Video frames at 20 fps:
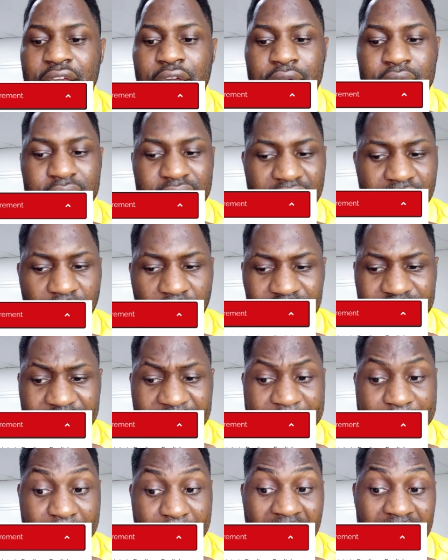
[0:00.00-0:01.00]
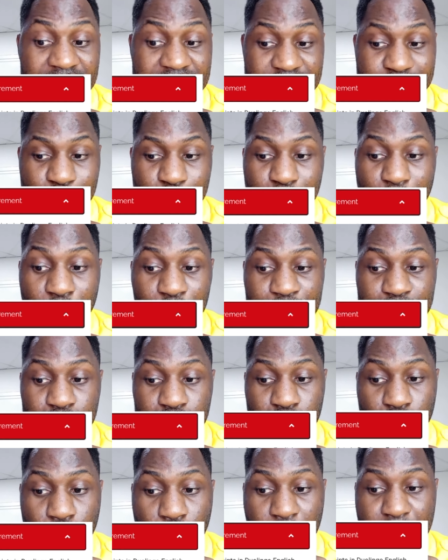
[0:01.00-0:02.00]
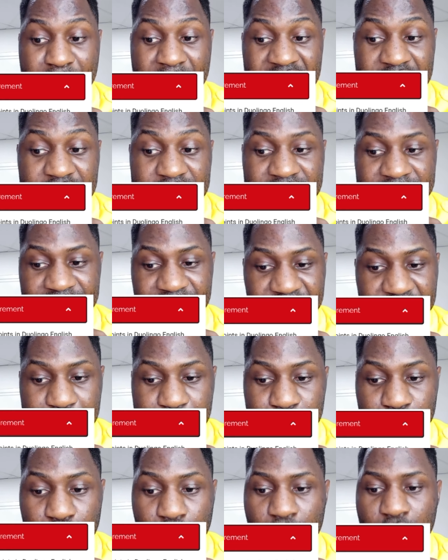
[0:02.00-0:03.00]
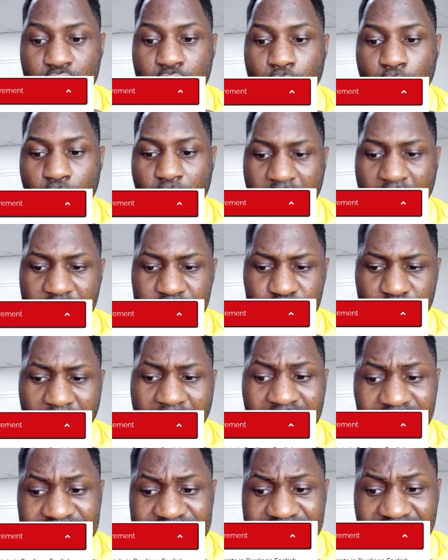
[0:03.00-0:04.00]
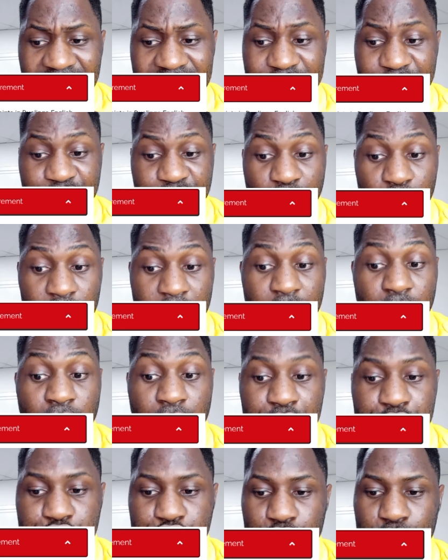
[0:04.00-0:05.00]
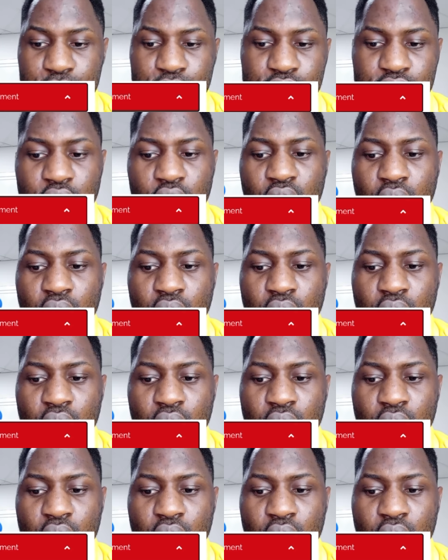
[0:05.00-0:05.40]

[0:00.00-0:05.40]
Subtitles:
Record a maximum of 2 minutes video where you answer the following questions.